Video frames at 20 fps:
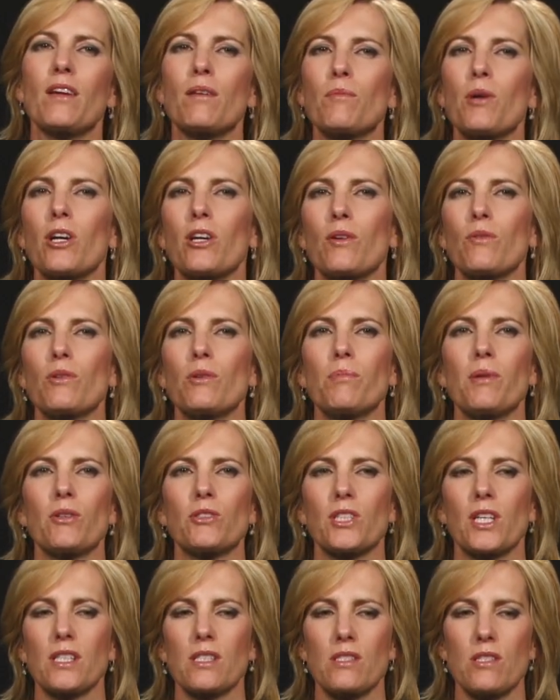think Marco Rubio
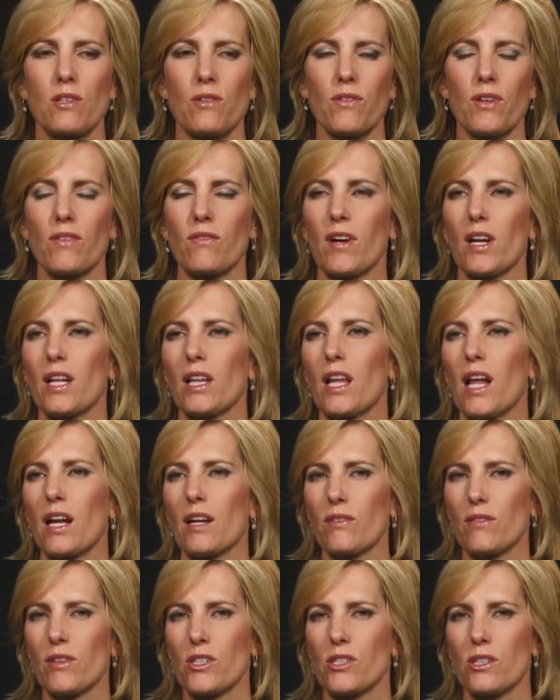is conservative on a
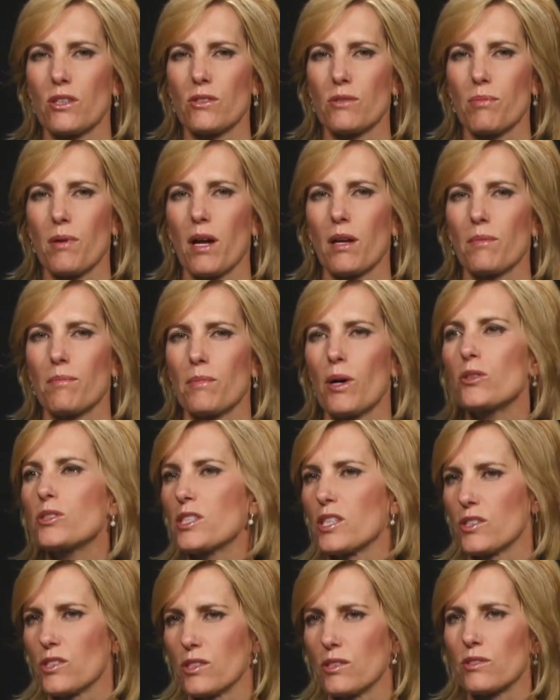lot of issues, probably
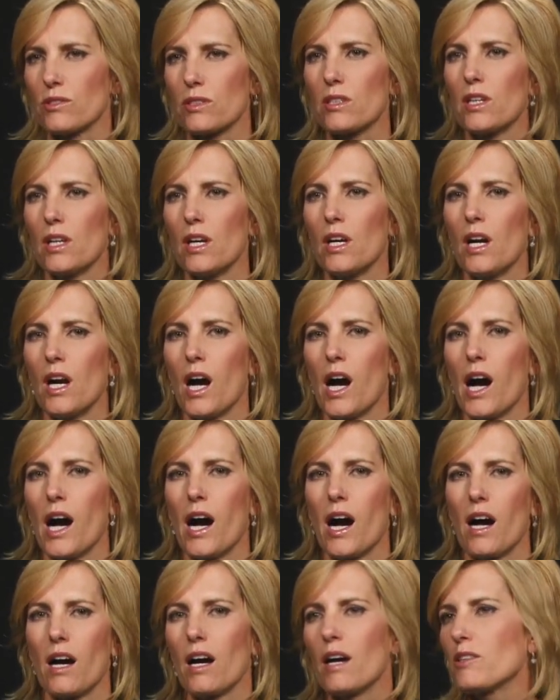most issues.
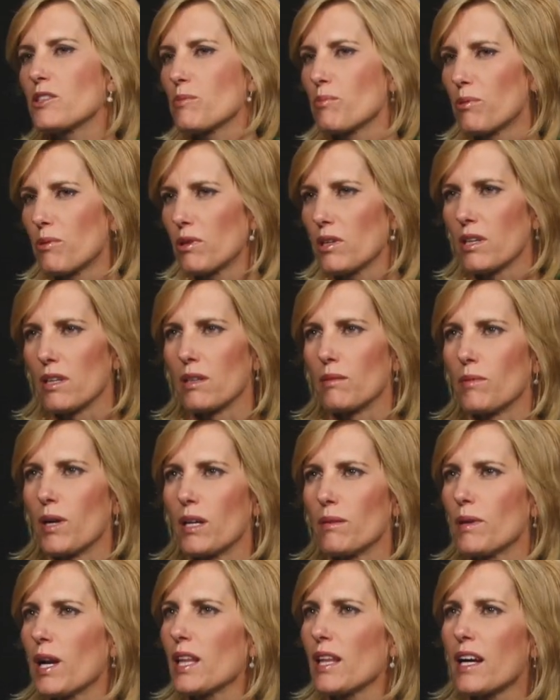I supported him.
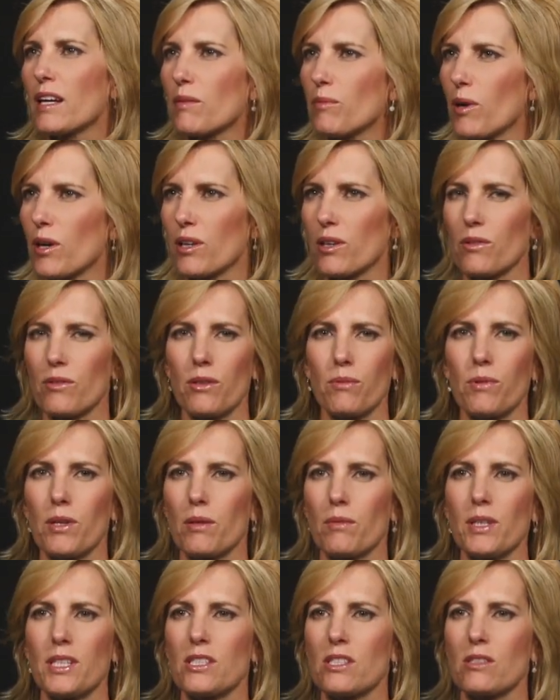I like Marco
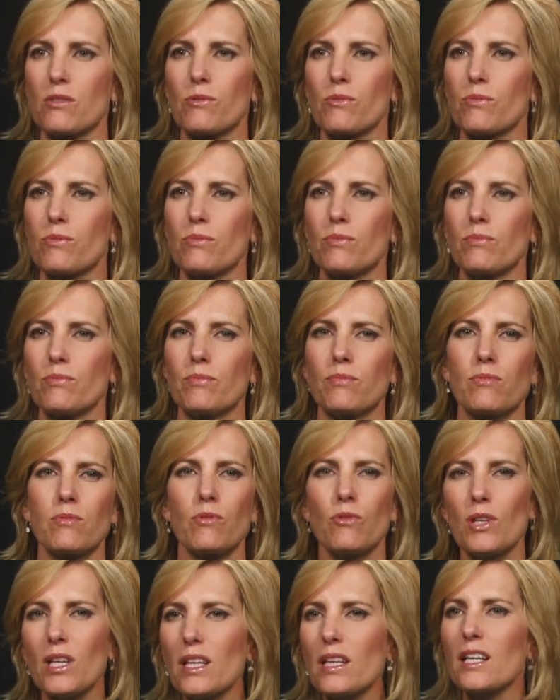Rubio, but he's just
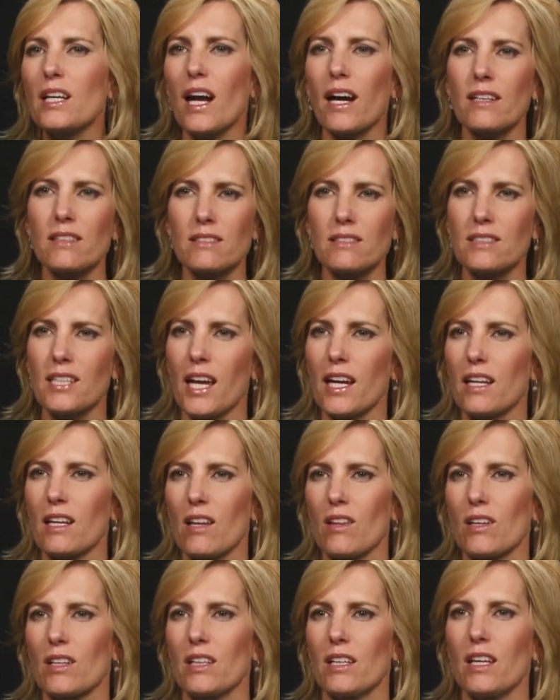really got taken
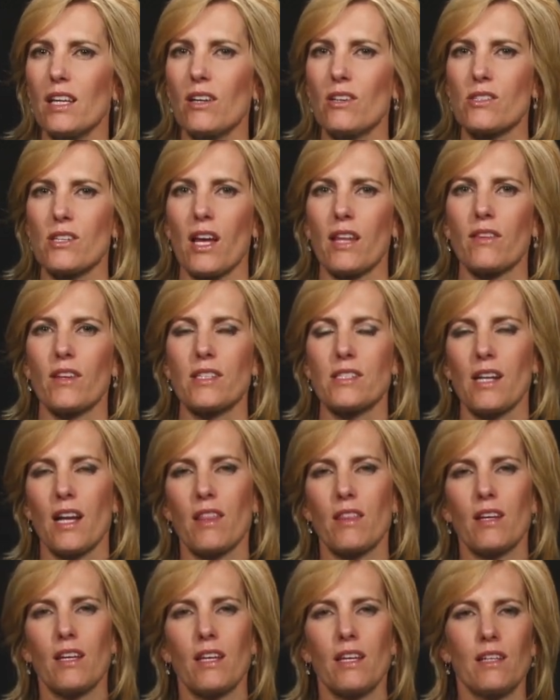to the cleaners on this, and
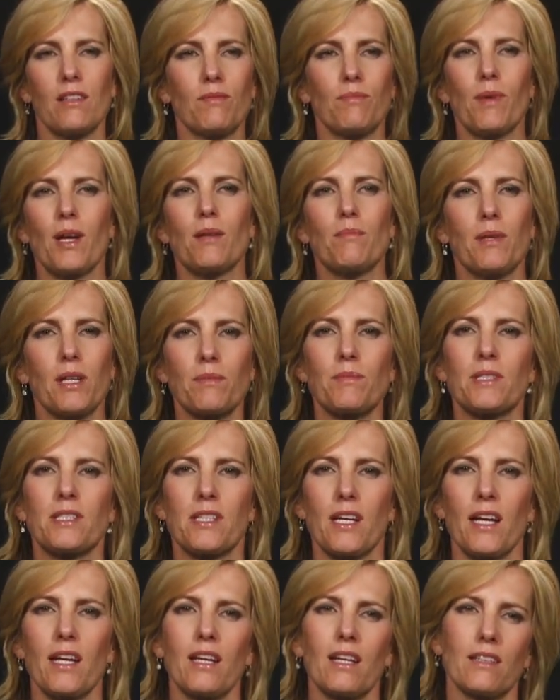I think he made a big
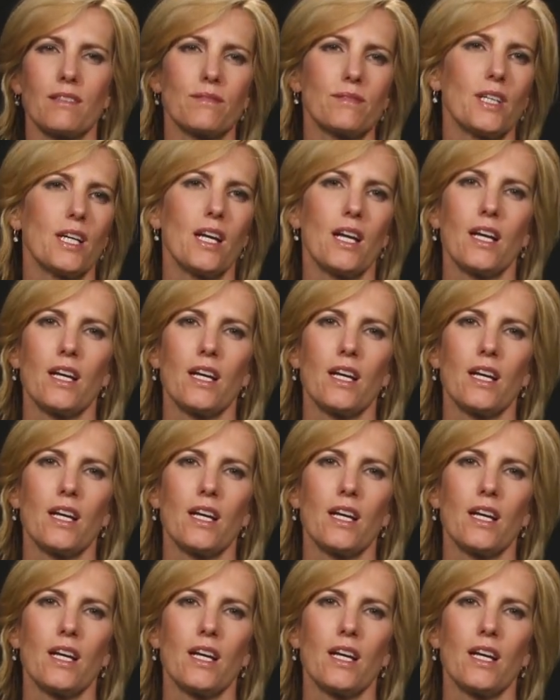mistake. And